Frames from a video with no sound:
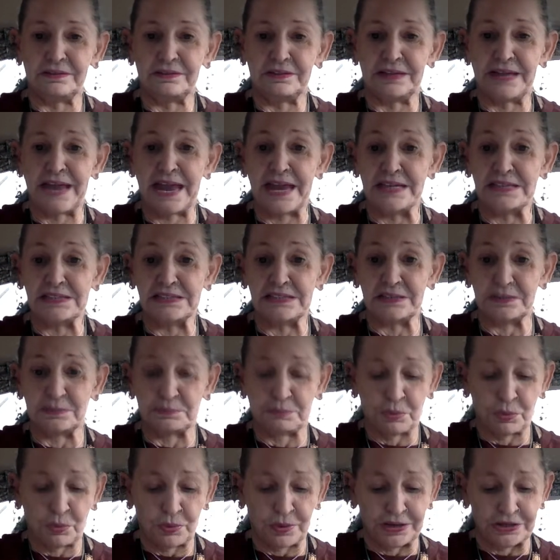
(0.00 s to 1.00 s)
case in
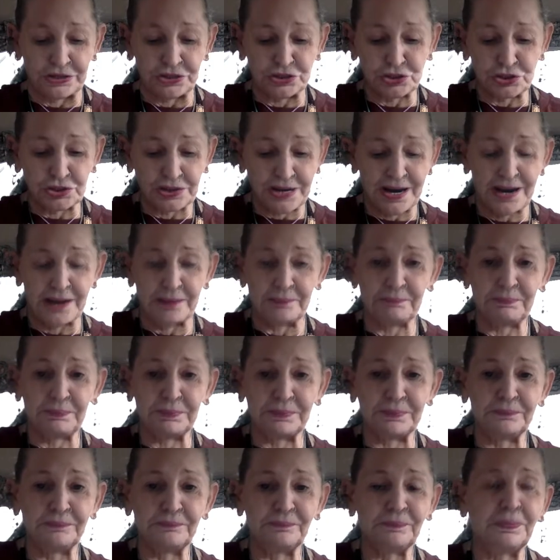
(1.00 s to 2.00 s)
point, Trump,
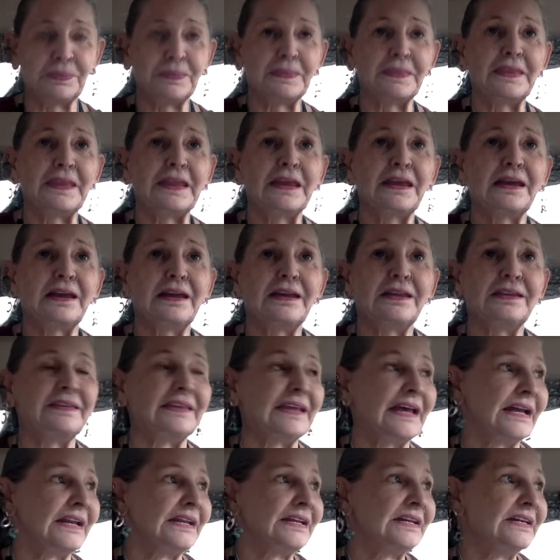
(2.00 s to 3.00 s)

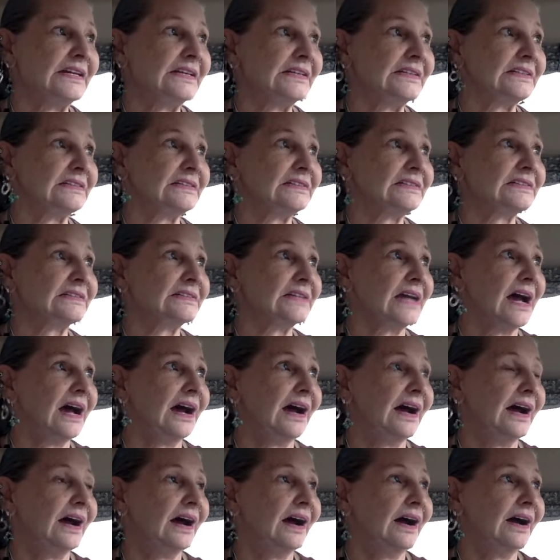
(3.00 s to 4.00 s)
that his
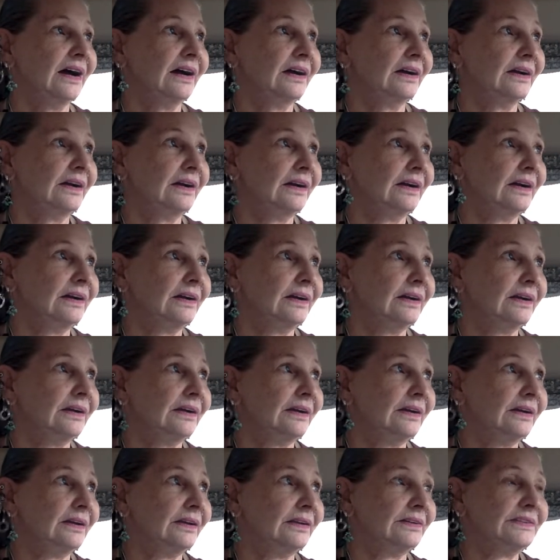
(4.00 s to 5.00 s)
uh,
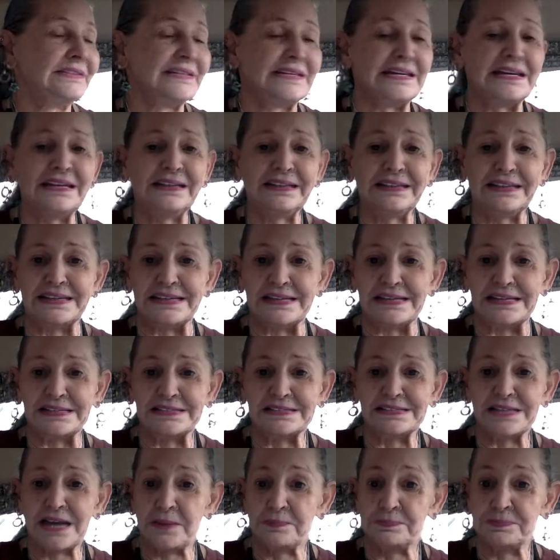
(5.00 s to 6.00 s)

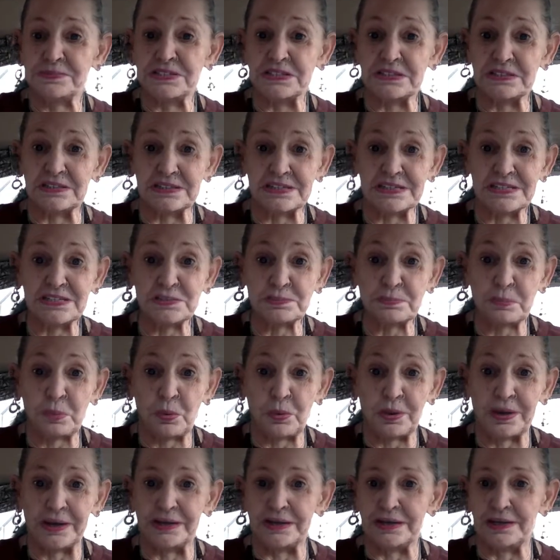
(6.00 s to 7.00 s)
dealings up to this
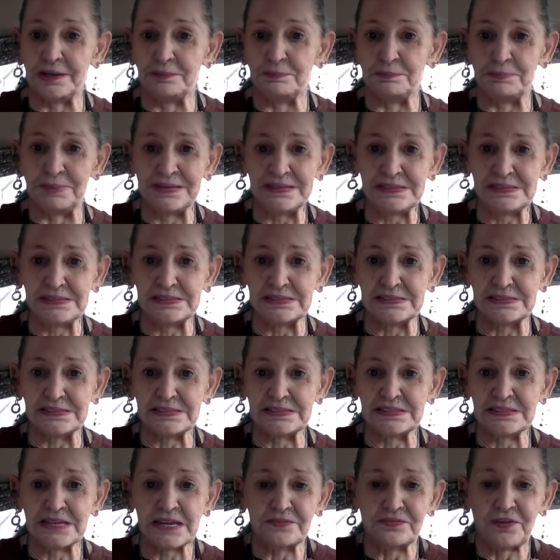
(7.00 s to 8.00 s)
point in
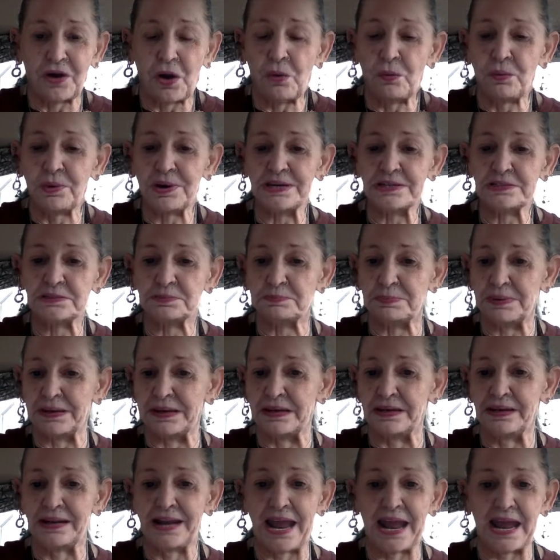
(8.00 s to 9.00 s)
business have always
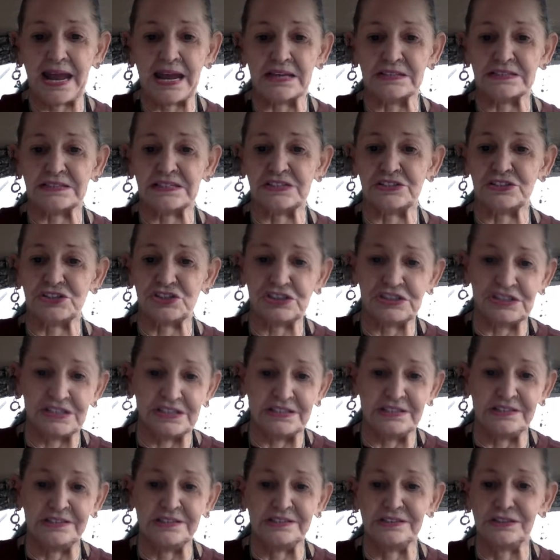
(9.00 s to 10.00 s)
been as a
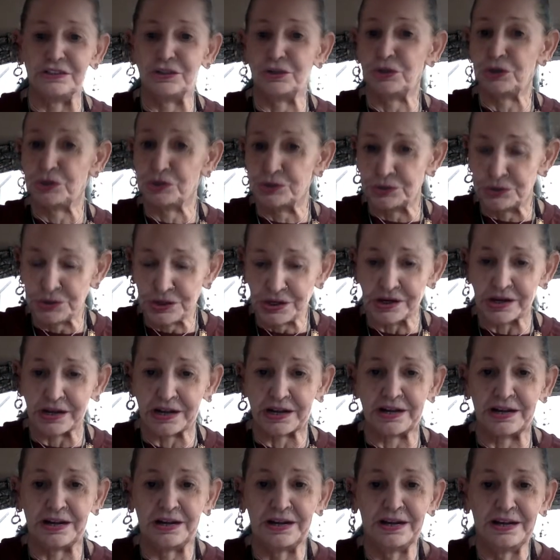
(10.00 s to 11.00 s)
cheat and a
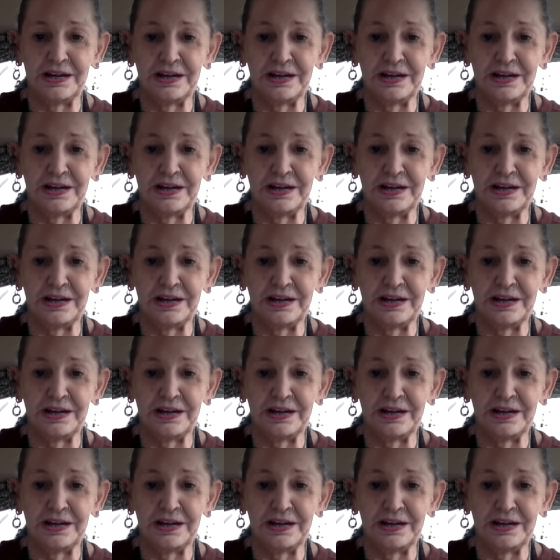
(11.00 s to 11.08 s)
crook